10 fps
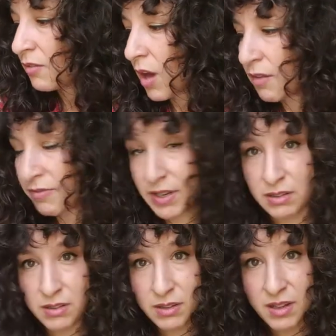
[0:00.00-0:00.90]
a
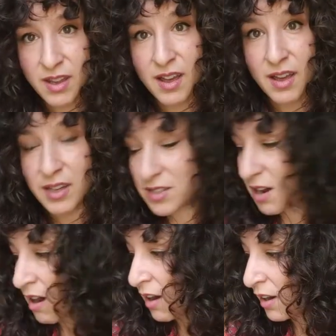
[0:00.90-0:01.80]
fiddle, a
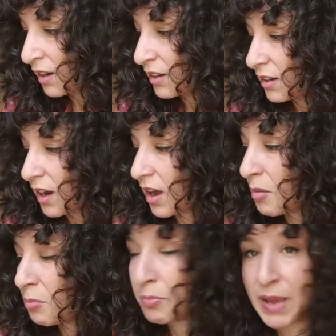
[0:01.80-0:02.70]
guitar, a
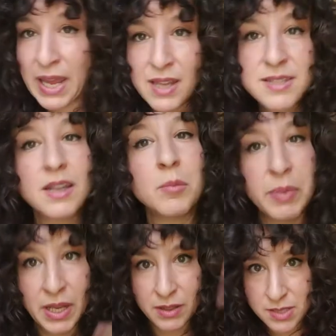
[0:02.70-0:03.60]
bass, like a
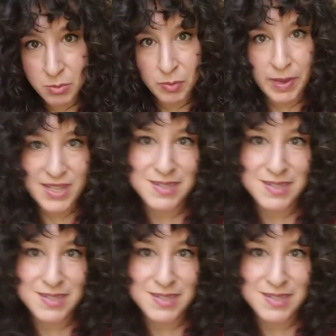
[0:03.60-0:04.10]
big double bass.